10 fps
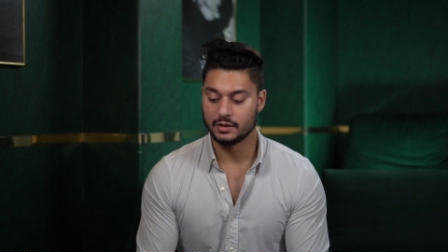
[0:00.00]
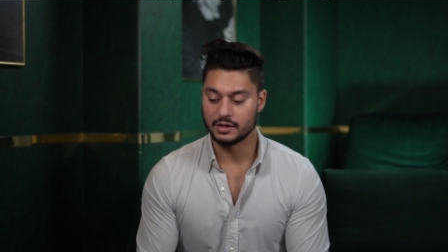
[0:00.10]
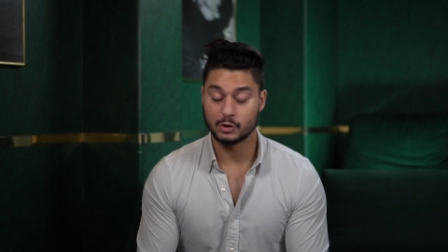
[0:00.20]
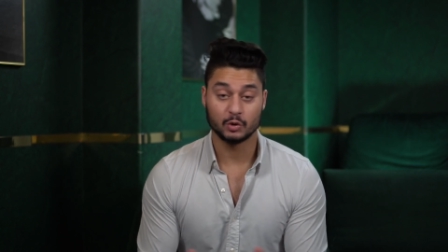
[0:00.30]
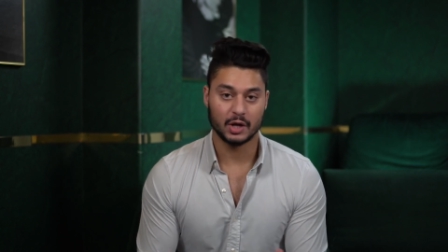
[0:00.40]

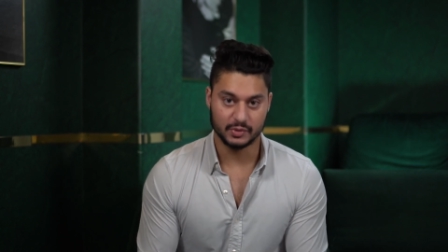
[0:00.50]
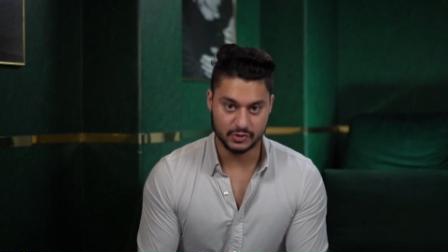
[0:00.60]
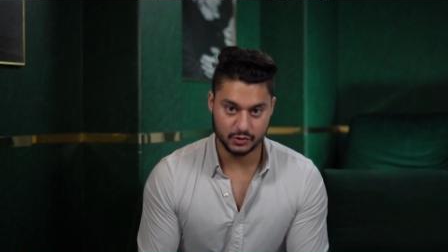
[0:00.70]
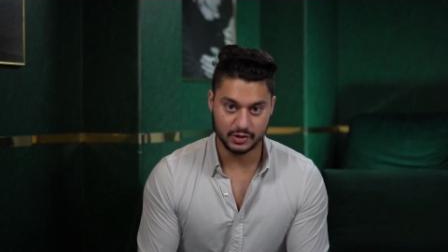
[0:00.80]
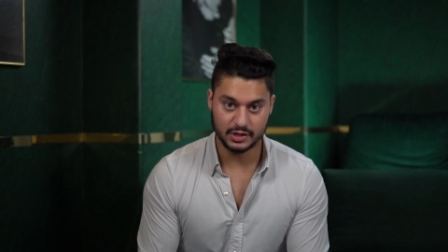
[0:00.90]
equal
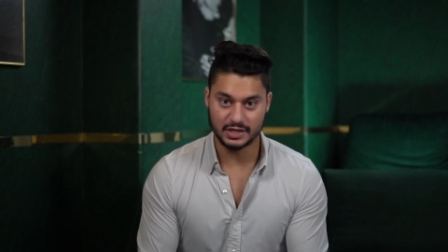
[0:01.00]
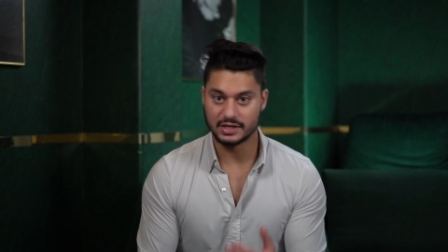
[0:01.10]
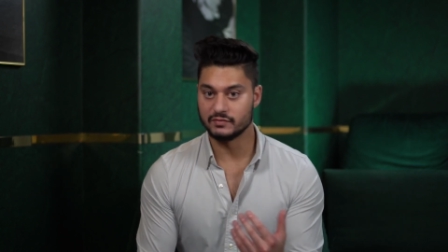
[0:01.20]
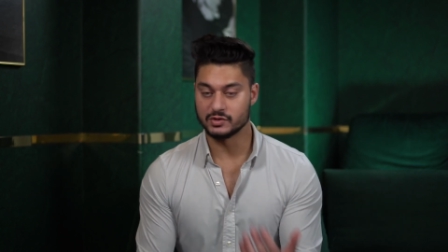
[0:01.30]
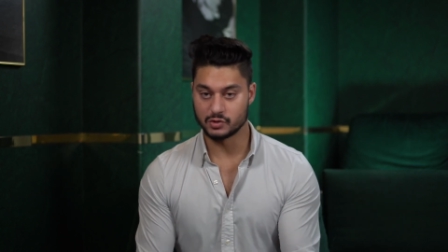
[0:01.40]
opportunity,
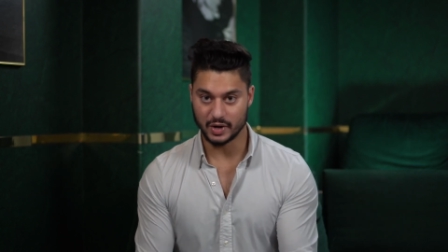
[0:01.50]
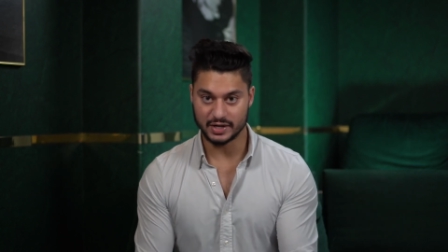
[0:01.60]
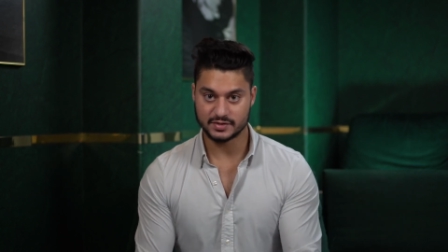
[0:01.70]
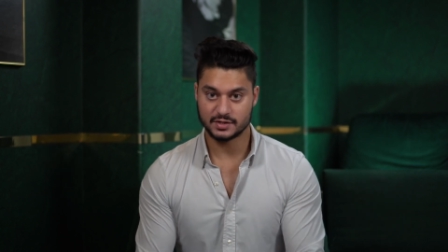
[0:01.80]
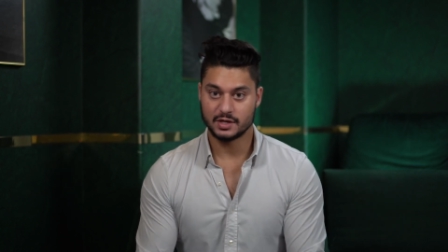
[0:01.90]
individual
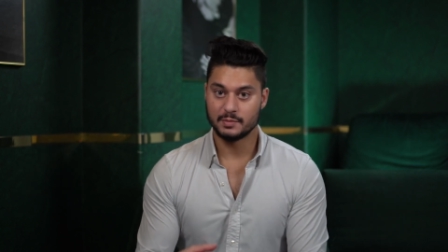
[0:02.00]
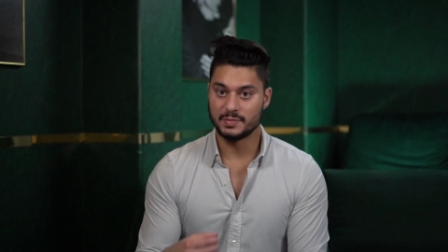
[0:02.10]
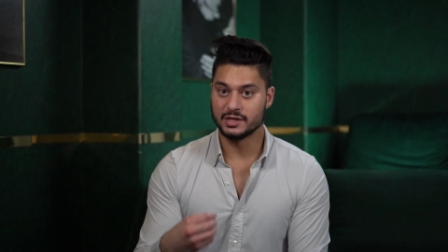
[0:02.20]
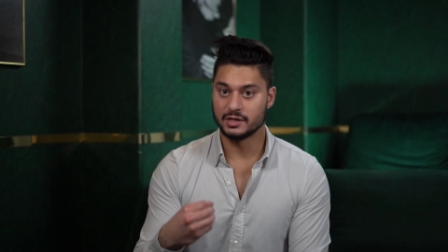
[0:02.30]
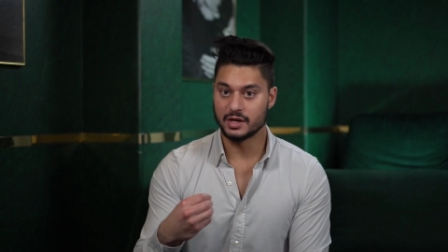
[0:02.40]
rights,
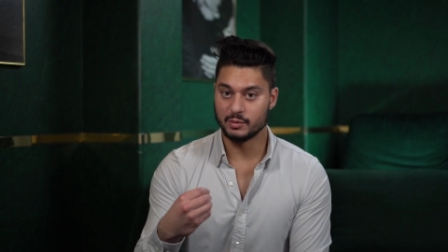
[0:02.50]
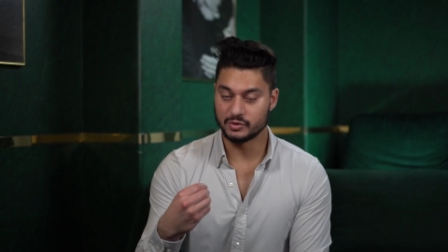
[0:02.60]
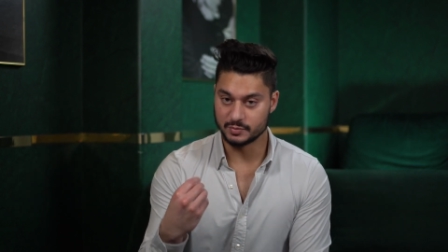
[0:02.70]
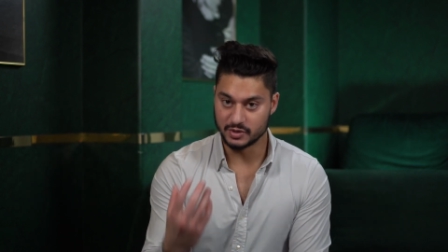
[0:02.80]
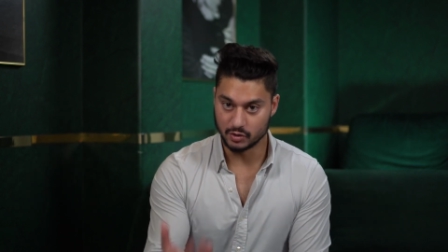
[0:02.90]
being
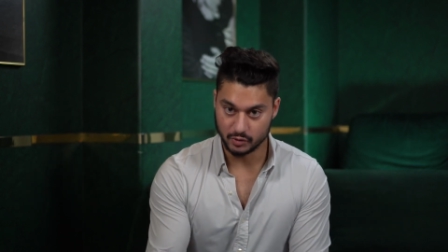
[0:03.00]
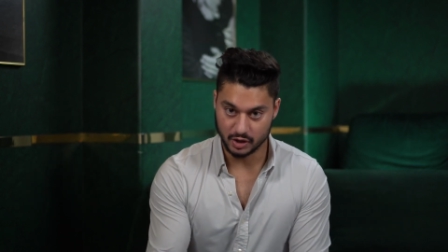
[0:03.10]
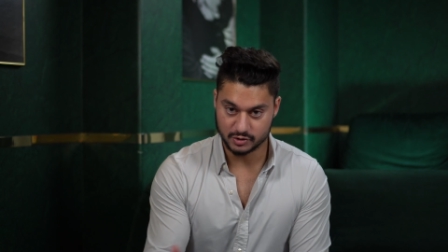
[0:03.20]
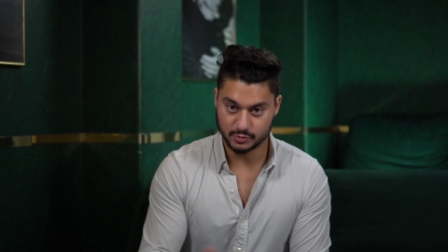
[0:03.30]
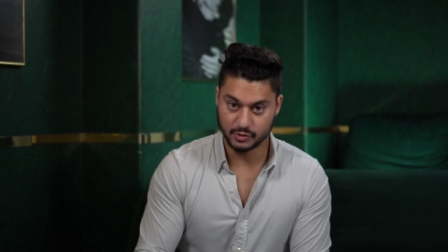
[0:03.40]
able to be your own
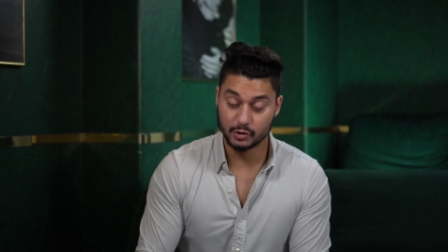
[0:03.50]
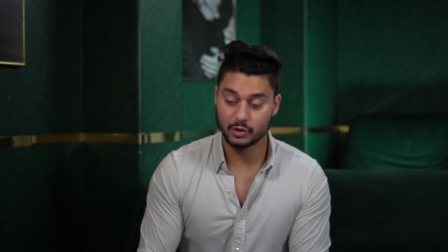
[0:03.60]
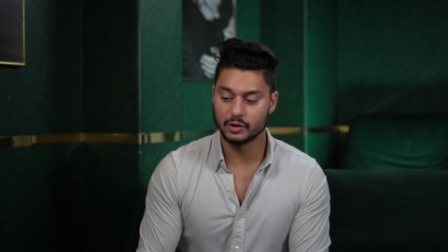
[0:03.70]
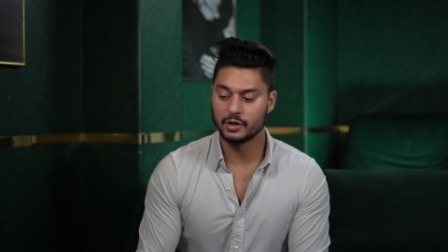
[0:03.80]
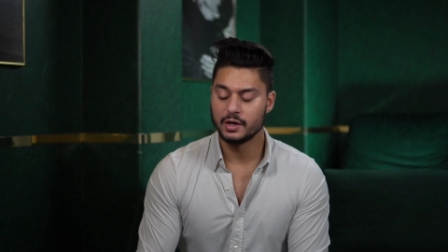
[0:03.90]

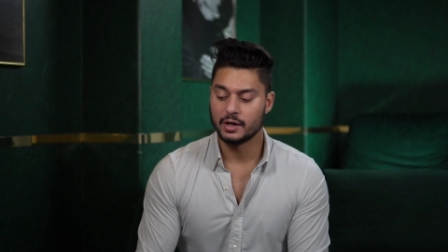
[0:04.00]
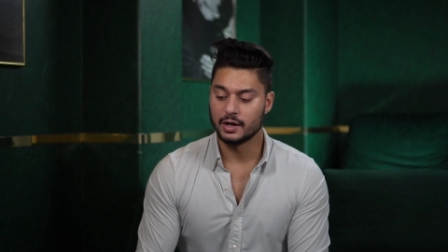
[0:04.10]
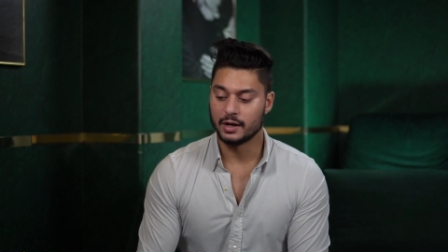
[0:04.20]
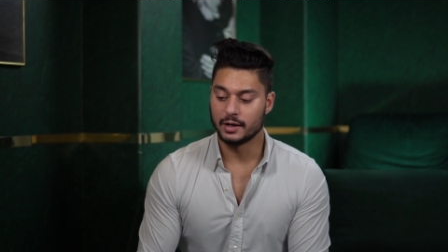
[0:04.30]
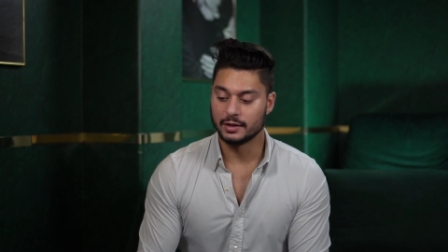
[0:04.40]
entrepreneur,
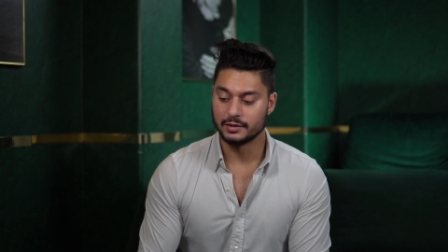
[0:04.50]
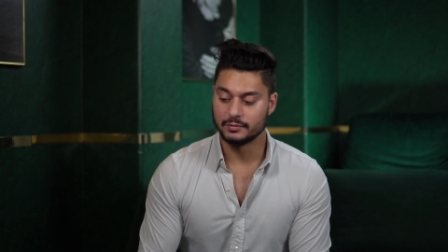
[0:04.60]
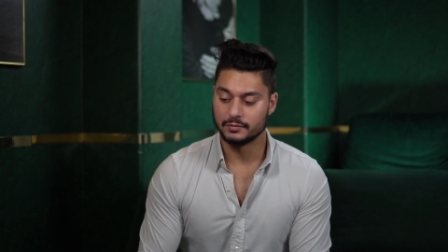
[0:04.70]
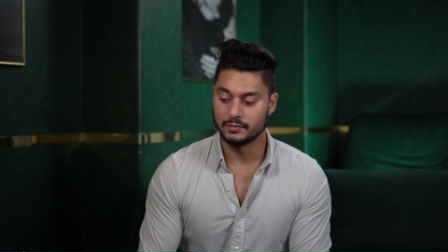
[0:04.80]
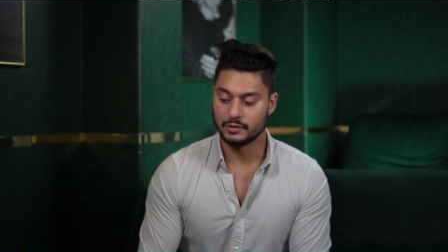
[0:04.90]

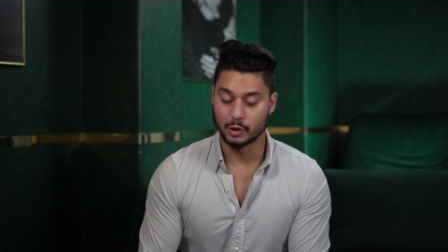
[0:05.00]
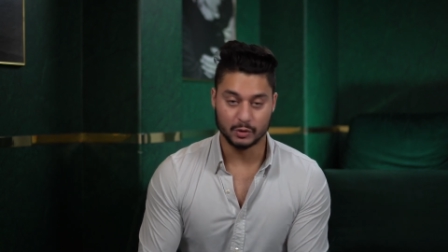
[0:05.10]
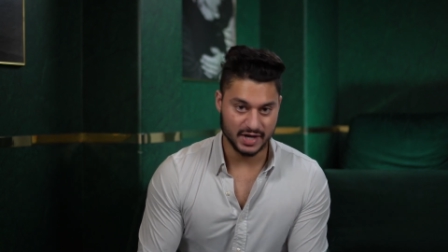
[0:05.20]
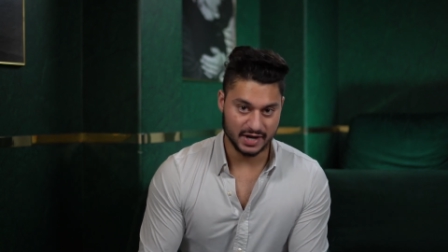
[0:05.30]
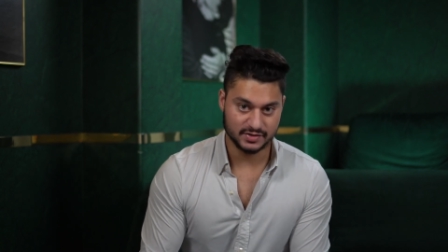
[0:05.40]

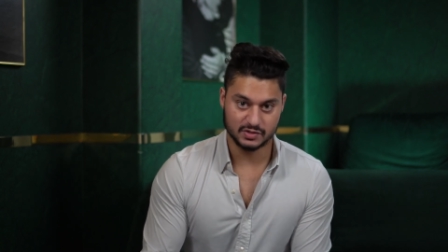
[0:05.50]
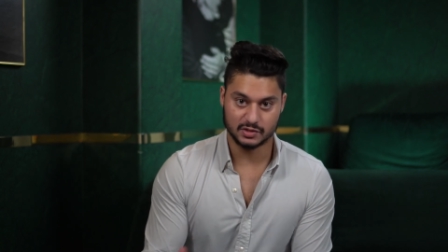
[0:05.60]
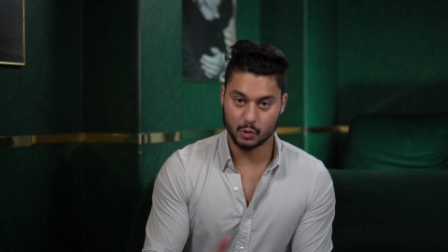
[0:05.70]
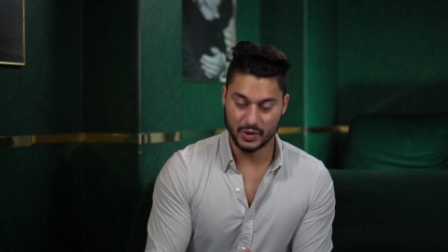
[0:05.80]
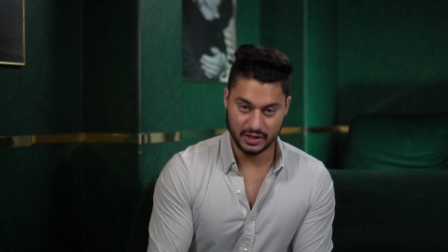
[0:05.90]
low taxes,
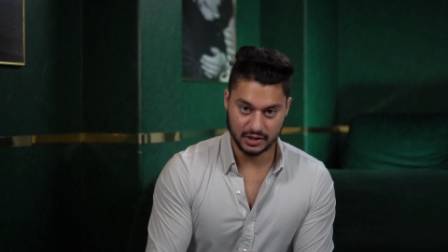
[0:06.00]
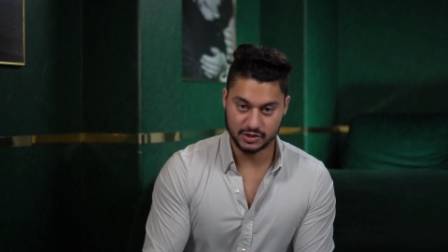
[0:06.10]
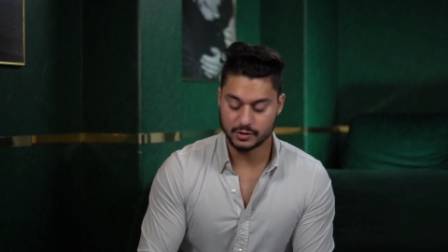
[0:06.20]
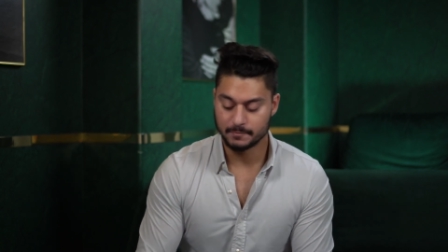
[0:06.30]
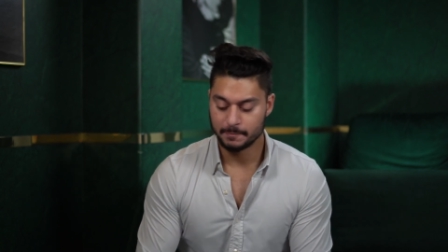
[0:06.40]
low
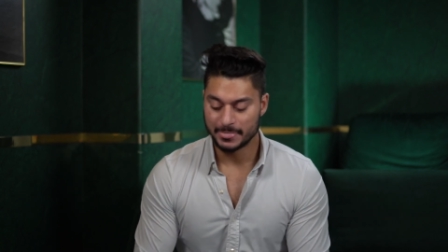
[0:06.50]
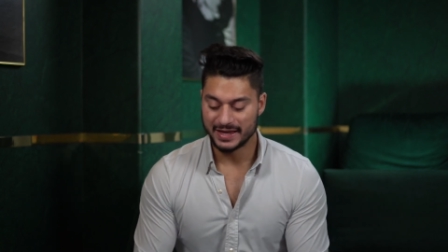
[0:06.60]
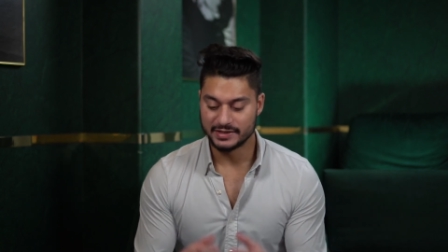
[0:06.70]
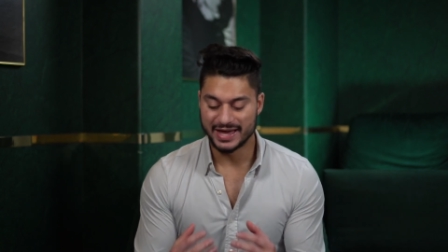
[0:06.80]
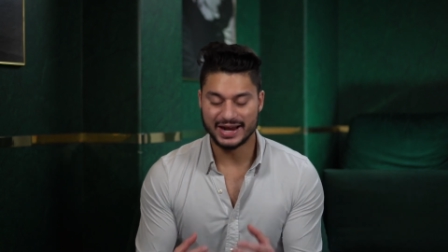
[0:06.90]
regulation,
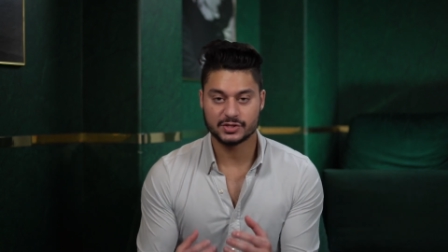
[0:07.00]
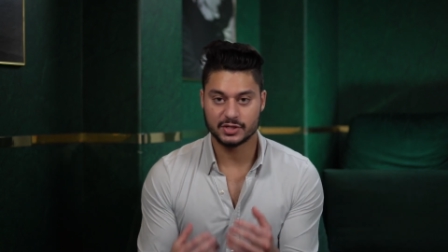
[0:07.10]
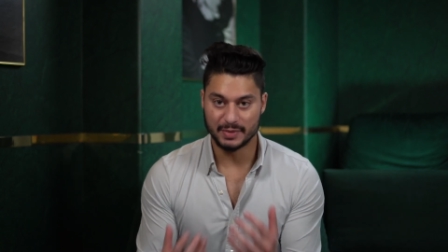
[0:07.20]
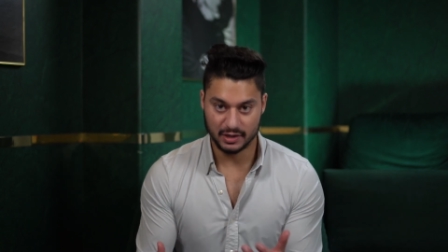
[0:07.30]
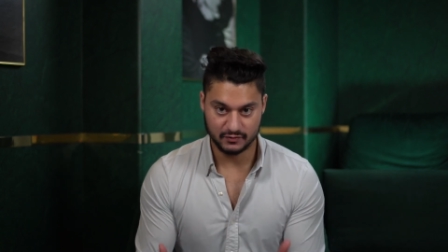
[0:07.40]
that
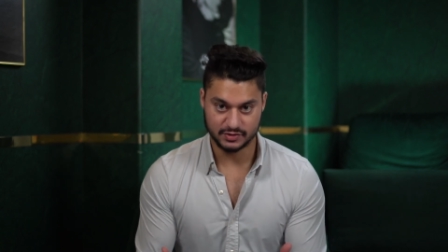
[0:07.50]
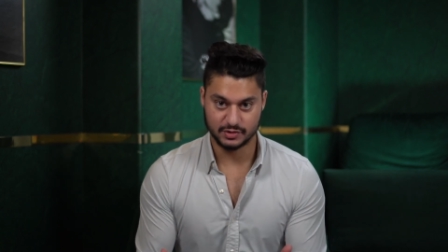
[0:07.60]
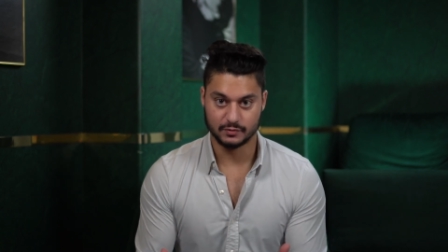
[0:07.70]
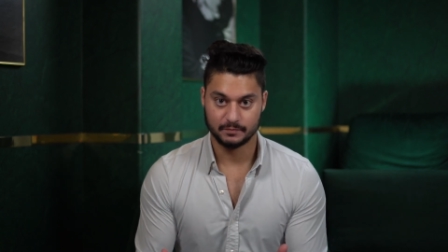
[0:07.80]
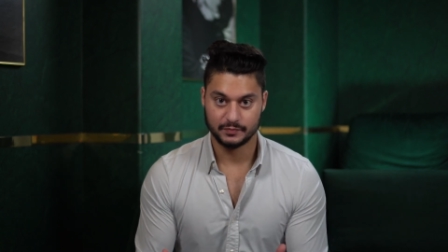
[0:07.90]
actually benefits
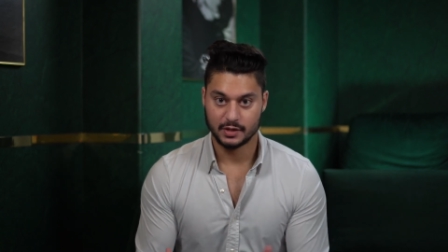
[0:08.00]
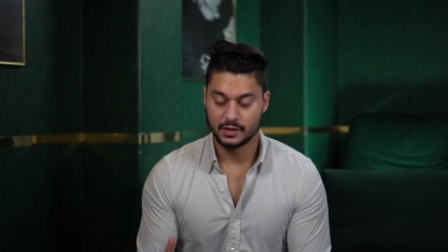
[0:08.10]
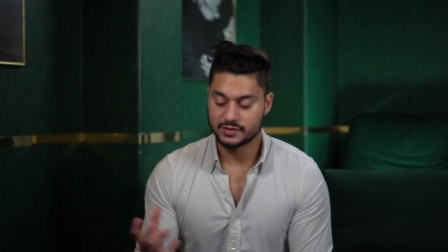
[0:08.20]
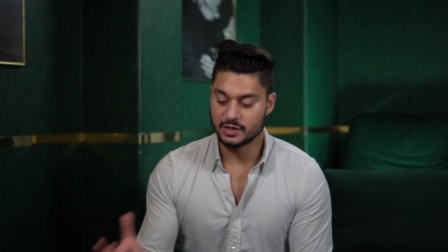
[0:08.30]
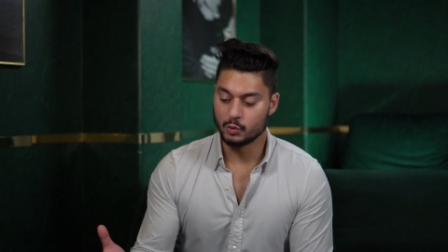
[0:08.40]
you. See,